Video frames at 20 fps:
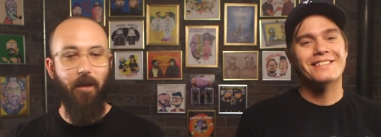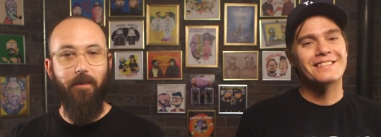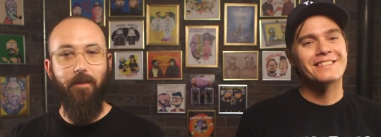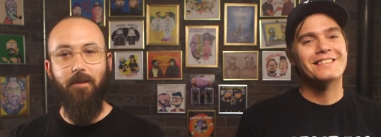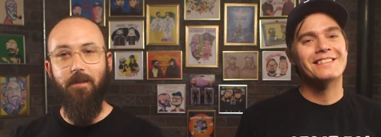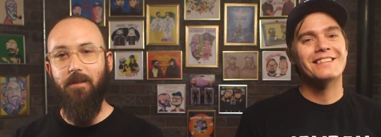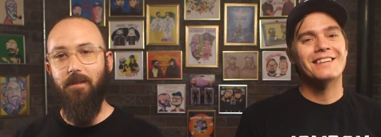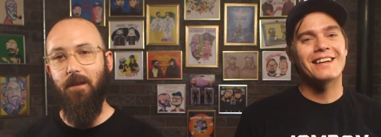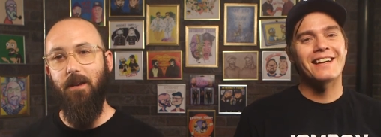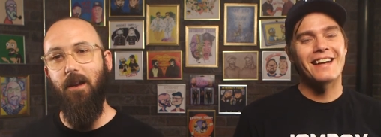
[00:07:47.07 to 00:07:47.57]
Speaker 1: Nothing
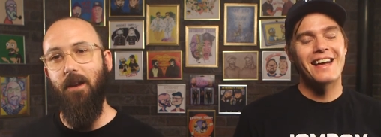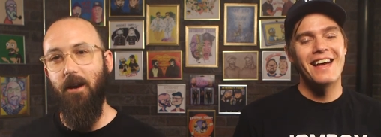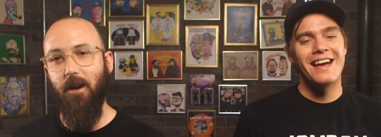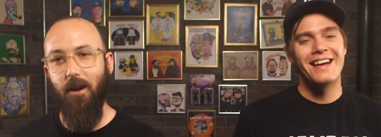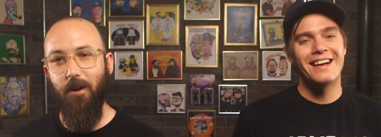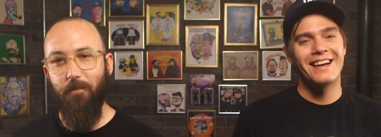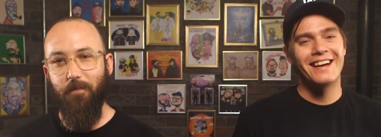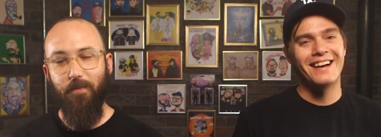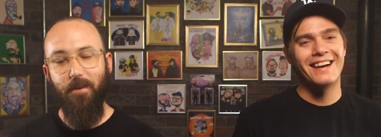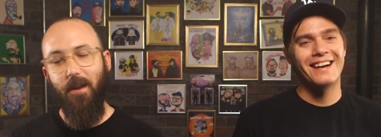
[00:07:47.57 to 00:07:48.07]
to see
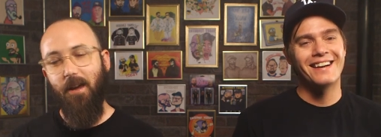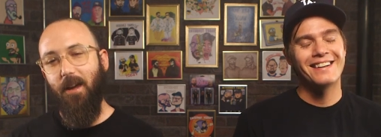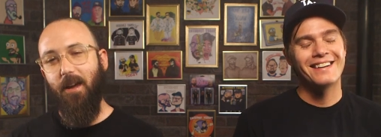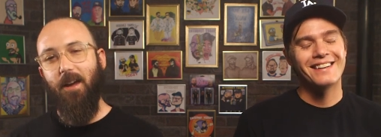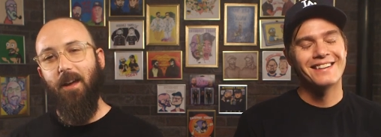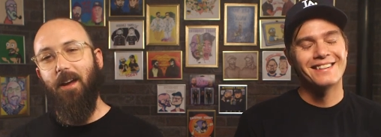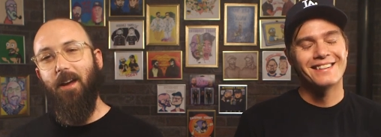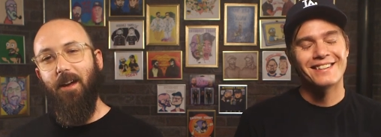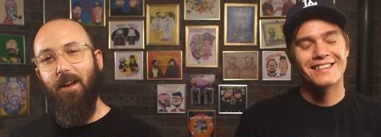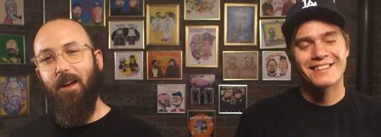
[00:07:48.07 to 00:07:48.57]
here.
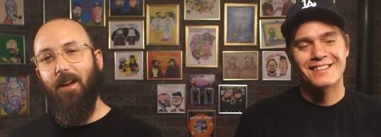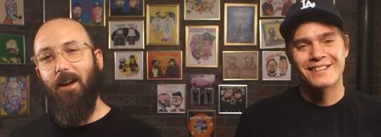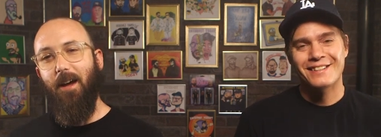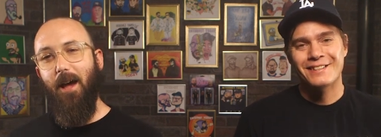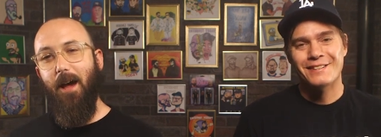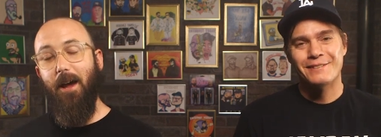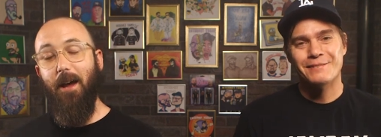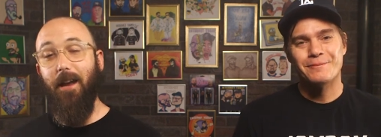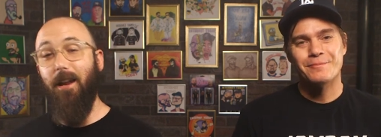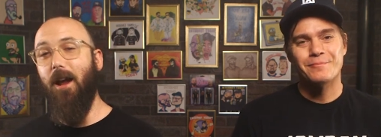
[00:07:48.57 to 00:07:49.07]

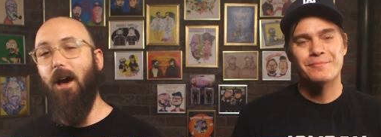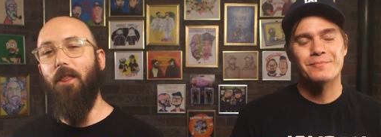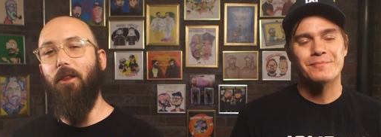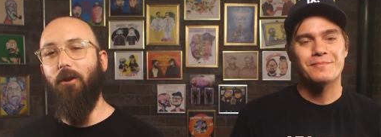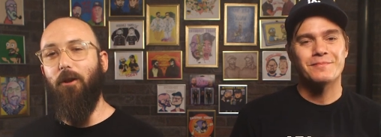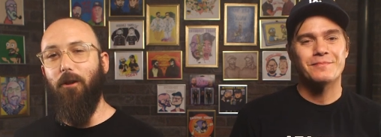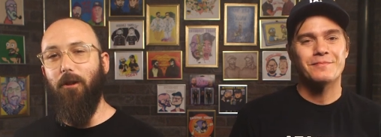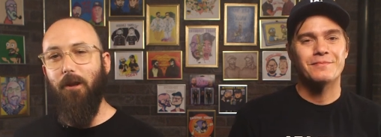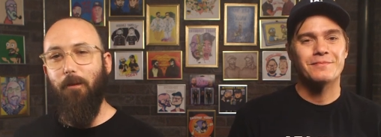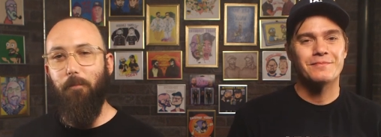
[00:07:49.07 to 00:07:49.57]
uh, in
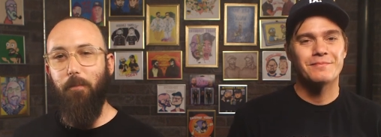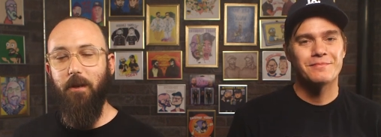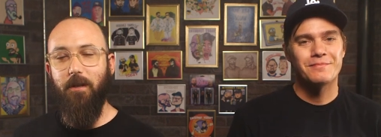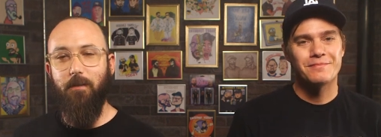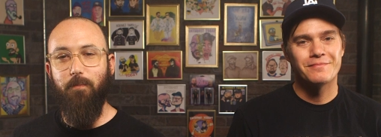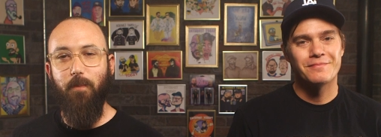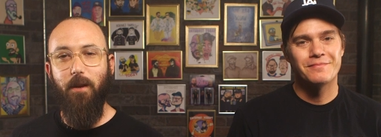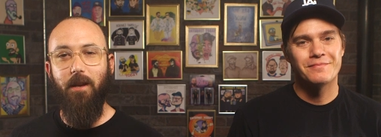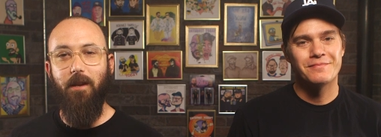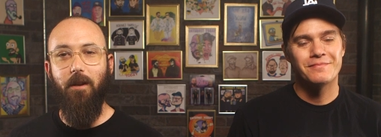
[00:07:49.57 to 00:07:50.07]
other
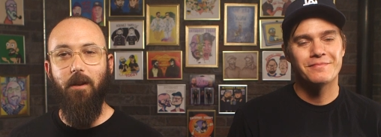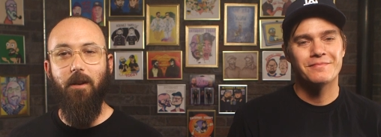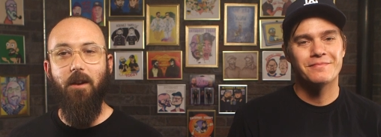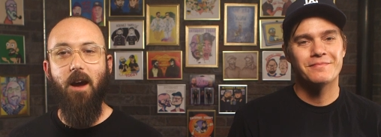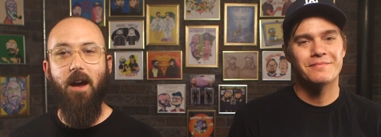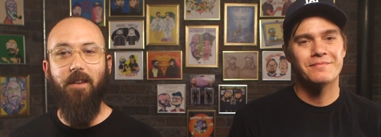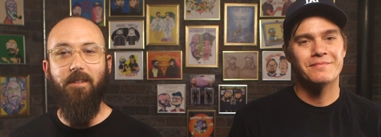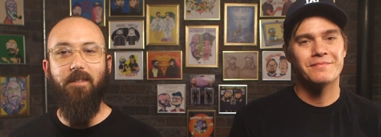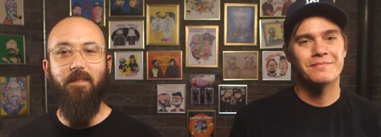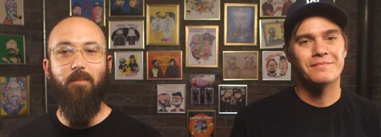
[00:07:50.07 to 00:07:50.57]
Olympics media
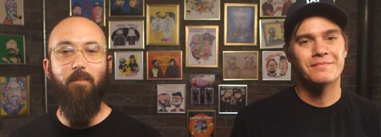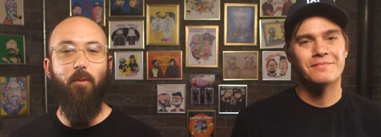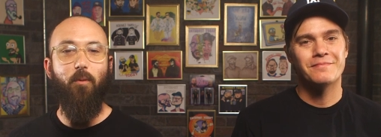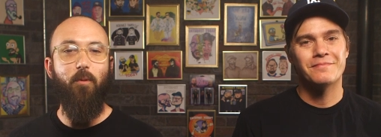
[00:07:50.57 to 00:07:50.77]
gossip,